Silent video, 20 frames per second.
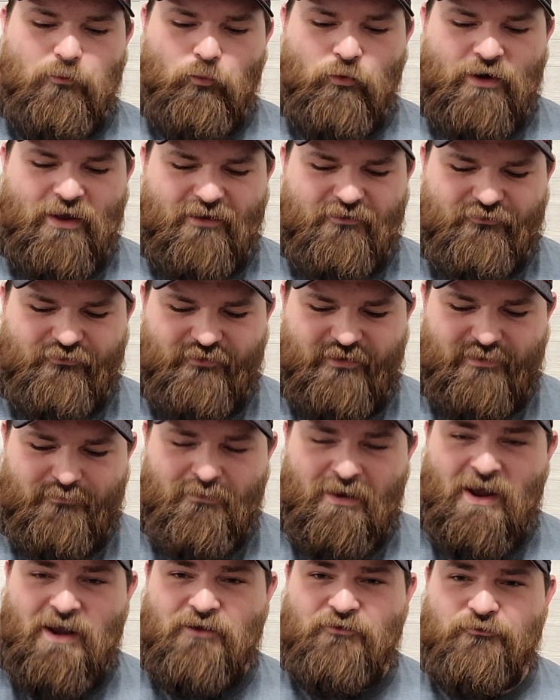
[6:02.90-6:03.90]
When I see
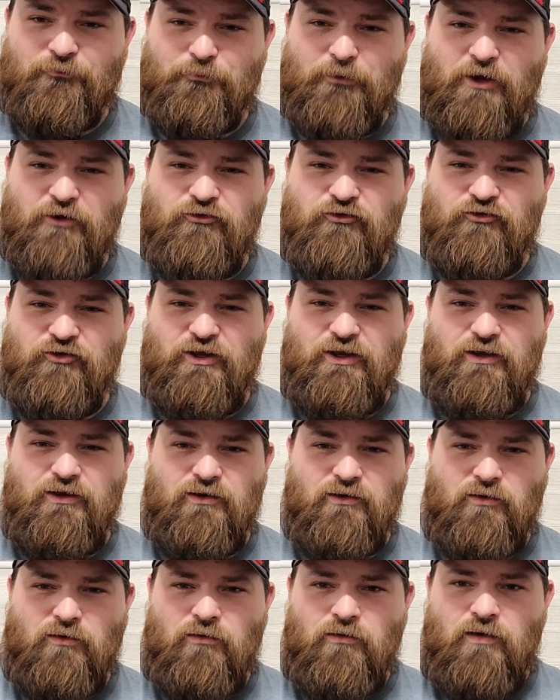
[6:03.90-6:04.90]
my
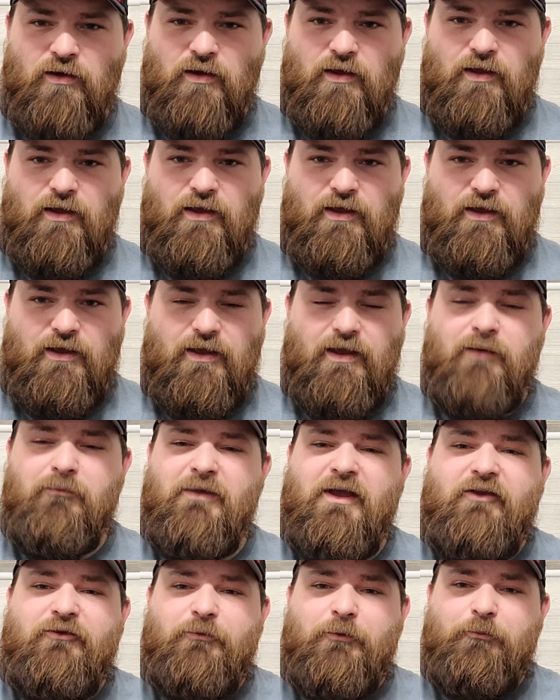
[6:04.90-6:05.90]
spreadsheet, it
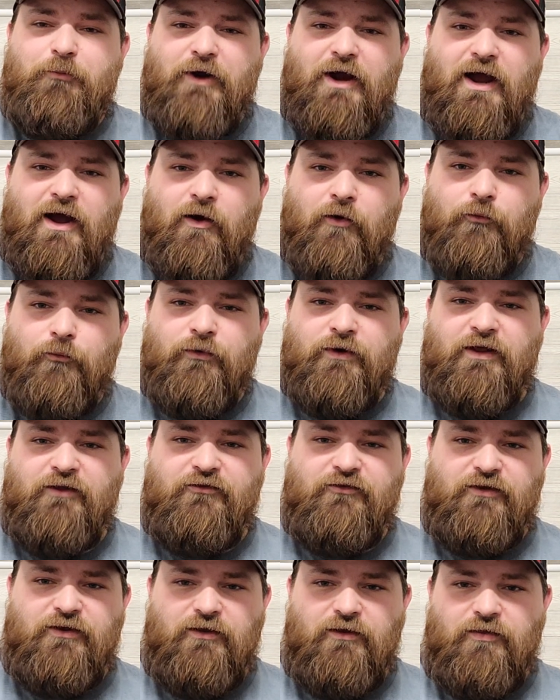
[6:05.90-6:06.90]
makes me proud when I
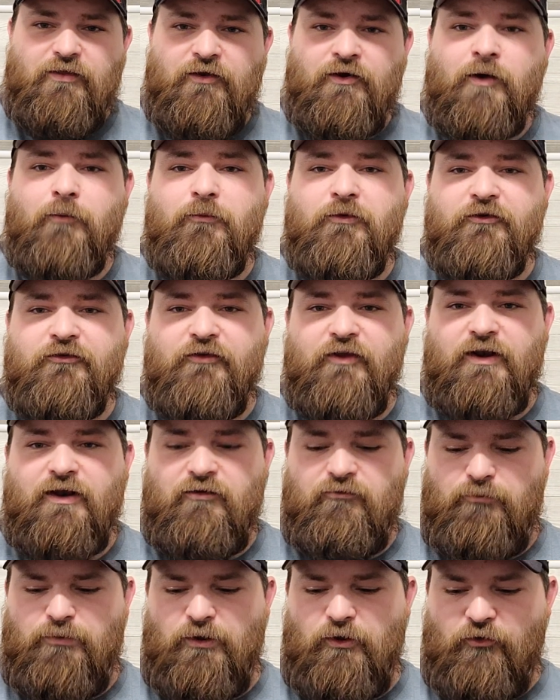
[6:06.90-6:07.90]
see the numbers that
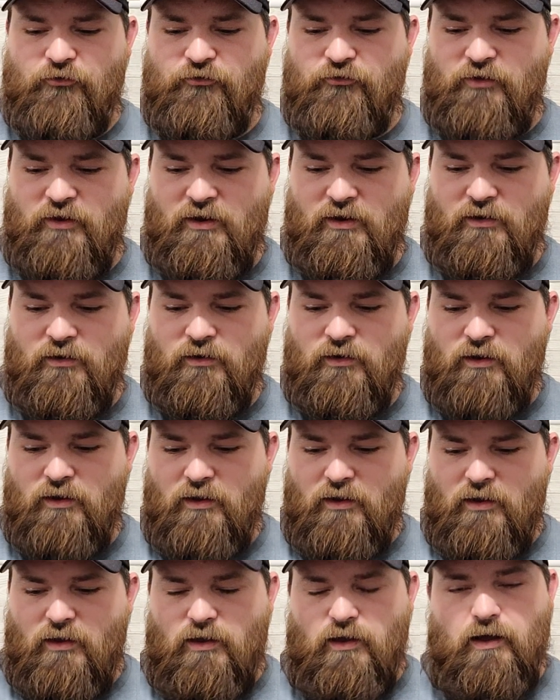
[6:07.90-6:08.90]
I've built, and
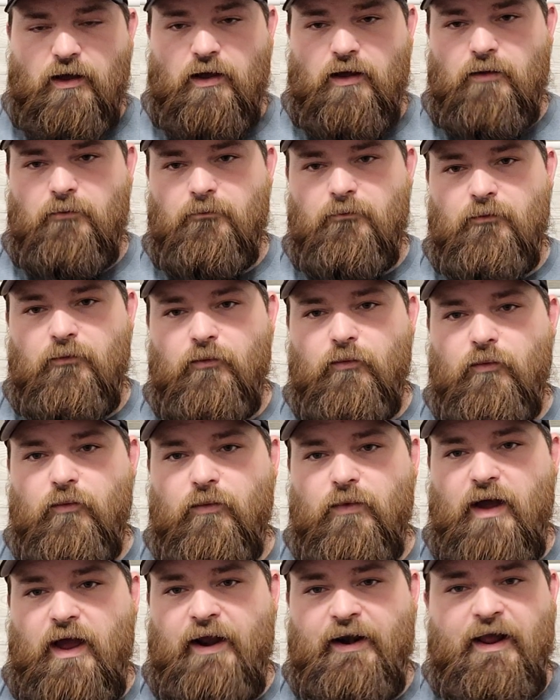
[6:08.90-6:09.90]

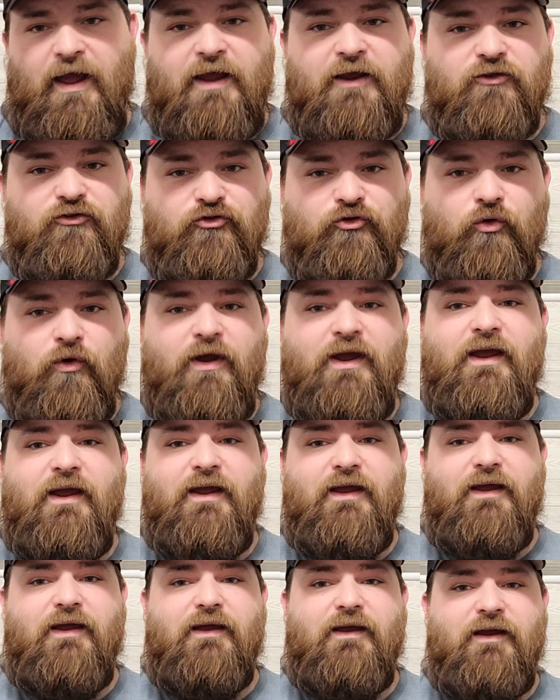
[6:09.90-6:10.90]
I enjoy
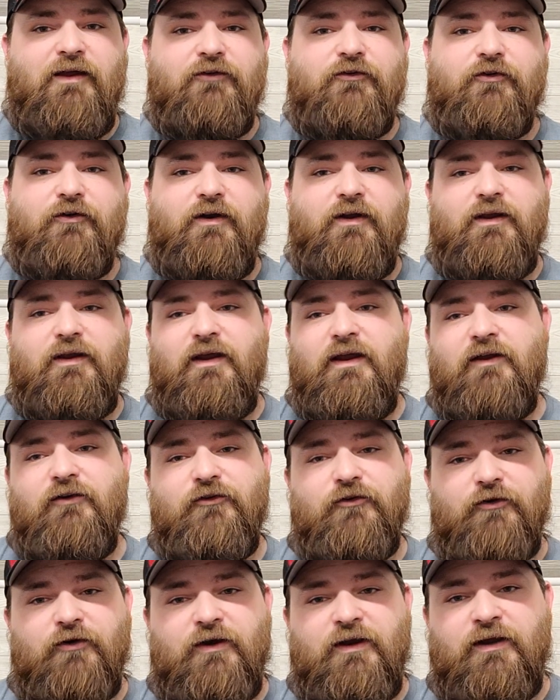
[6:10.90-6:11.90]

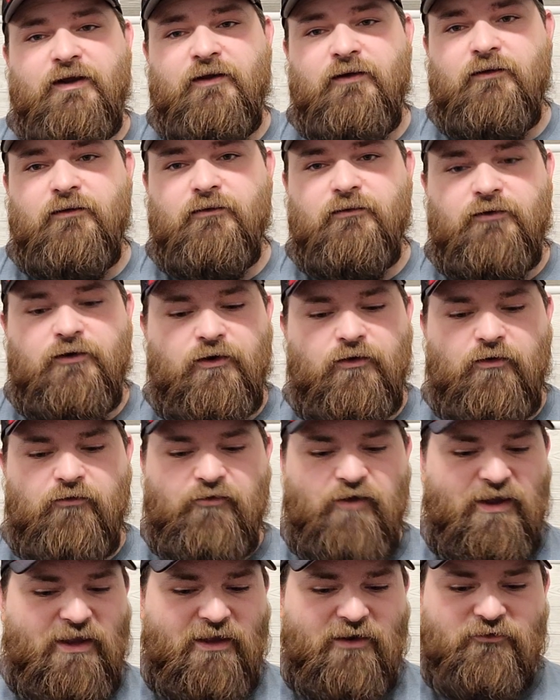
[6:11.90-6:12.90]
entering. If
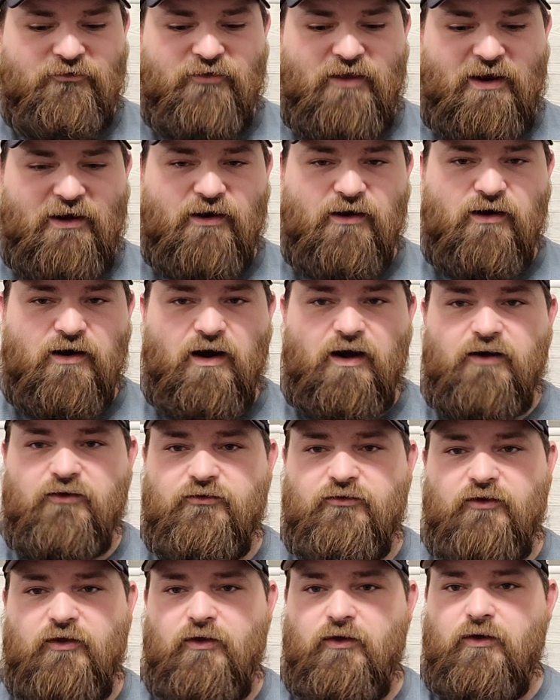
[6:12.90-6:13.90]
I get a stack of
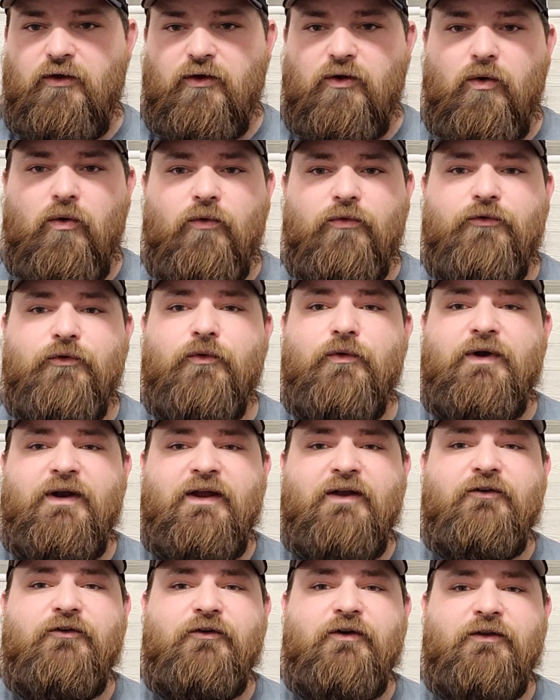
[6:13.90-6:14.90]
cards, going through and
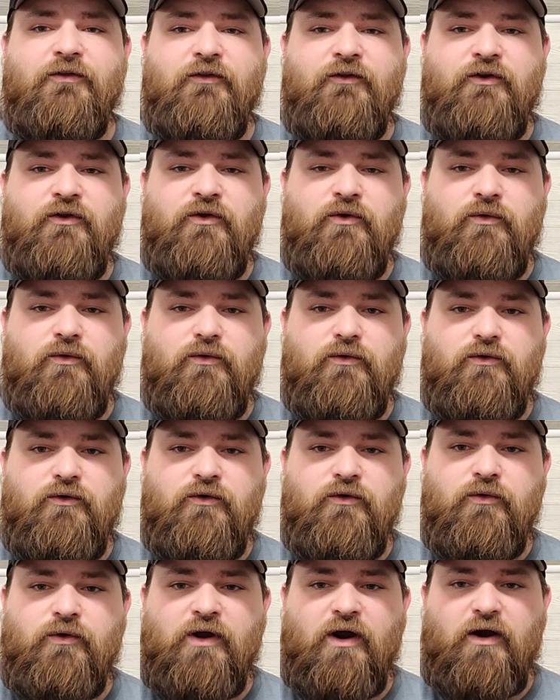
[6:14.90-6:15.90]
entering the
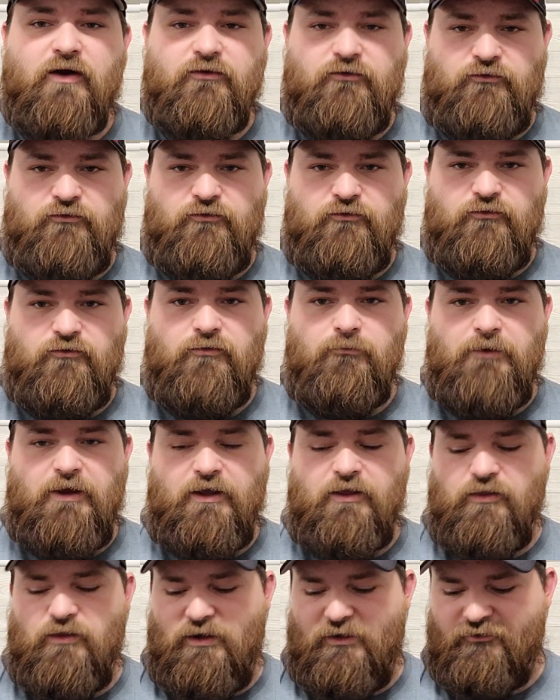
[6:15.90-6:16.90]
new cards to my
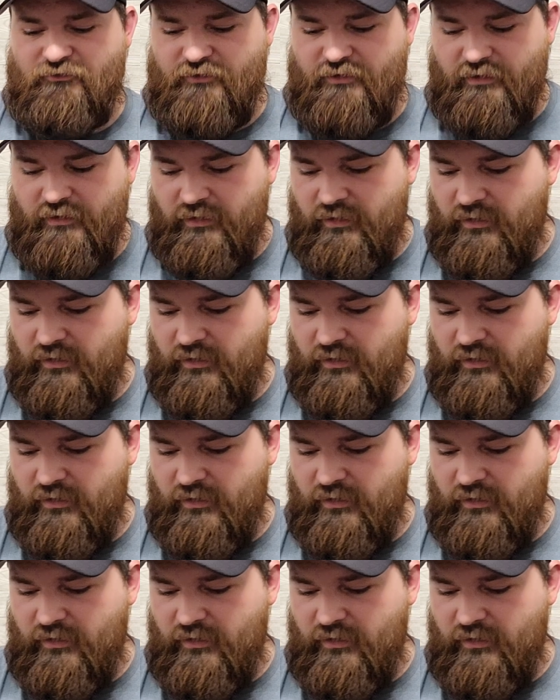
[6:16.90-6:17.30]
collection.